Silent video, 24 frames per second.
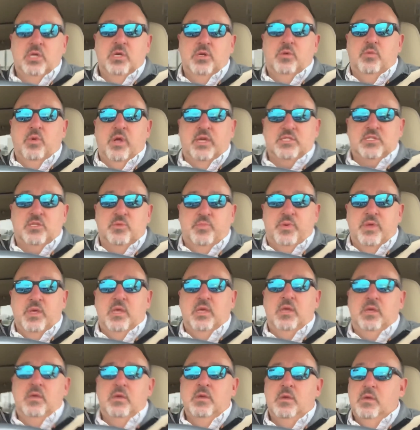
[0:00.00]

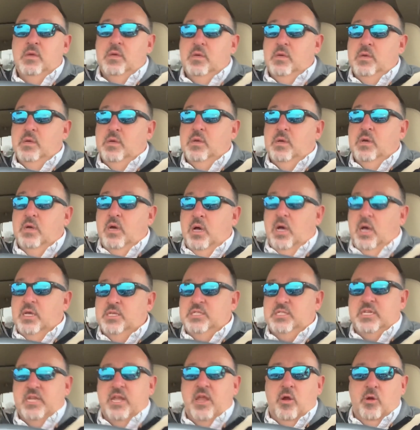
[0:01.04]
recipe
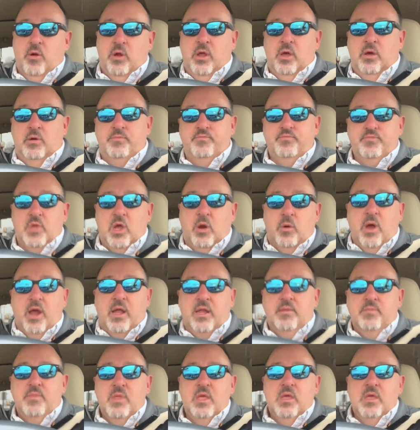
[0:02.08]
scenario. Alrighty?